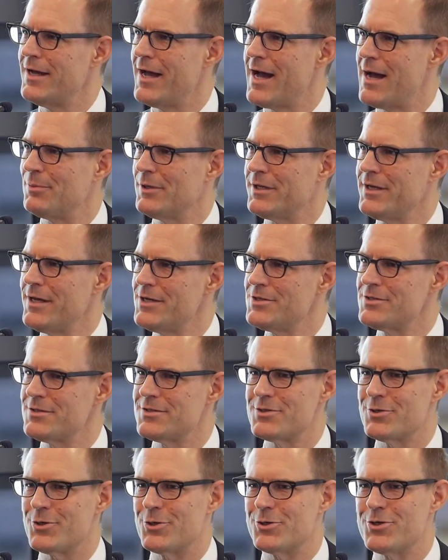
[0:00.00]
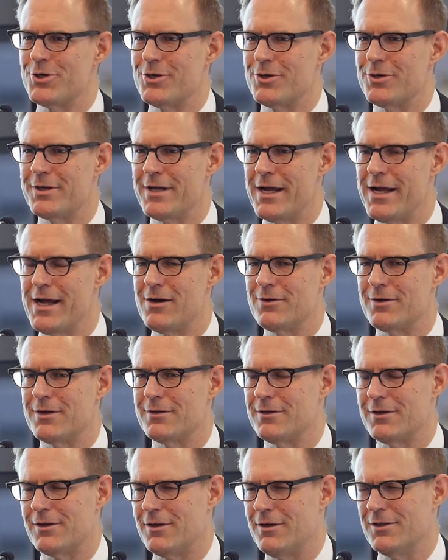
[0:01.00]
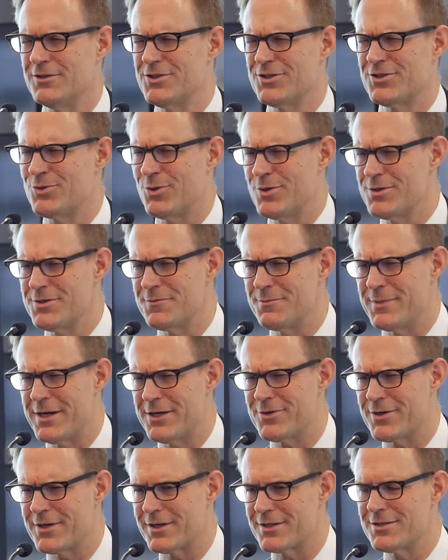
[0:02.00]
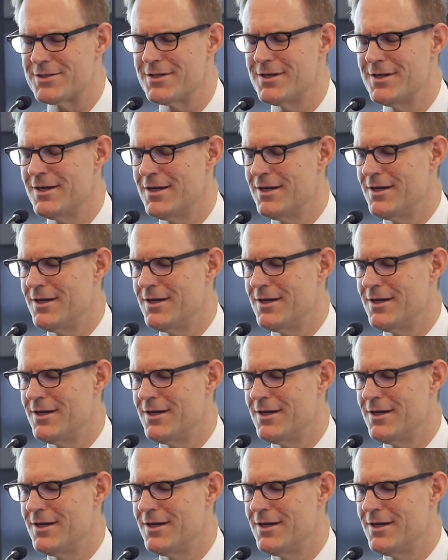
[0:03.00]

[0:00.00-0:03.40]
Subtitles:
applications that are turned down and all sorts of metrics